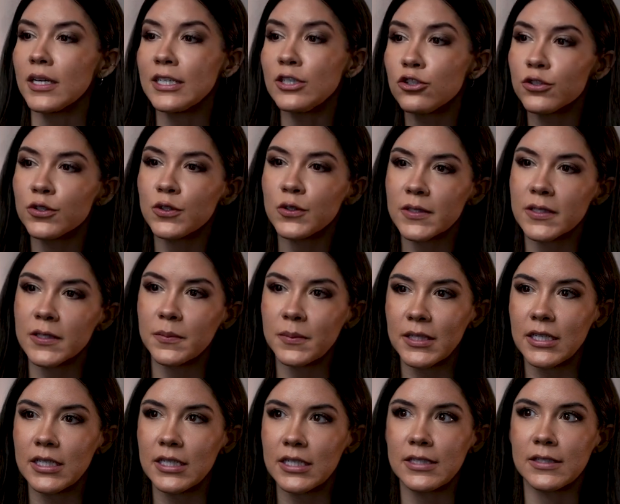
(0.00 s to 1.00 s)
introducing
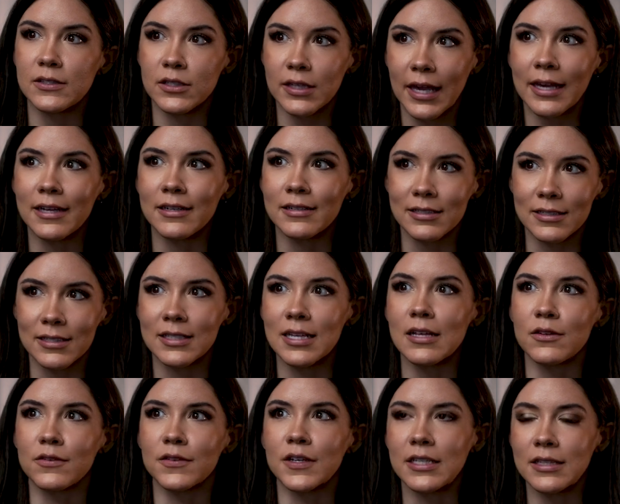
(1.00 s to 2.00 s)
PEDs can
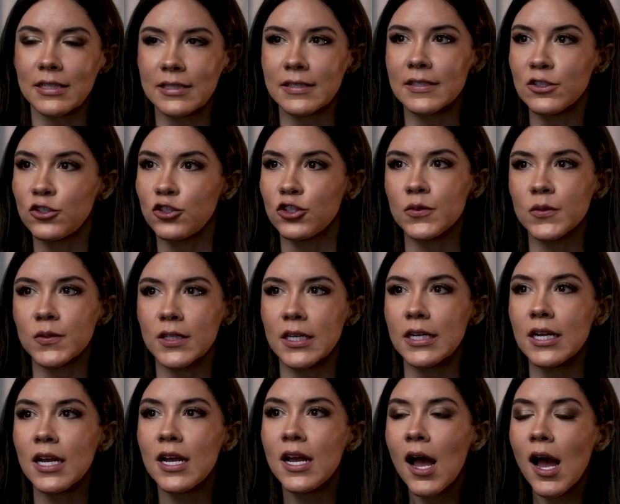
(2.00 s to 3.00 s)
accelerate these issues. And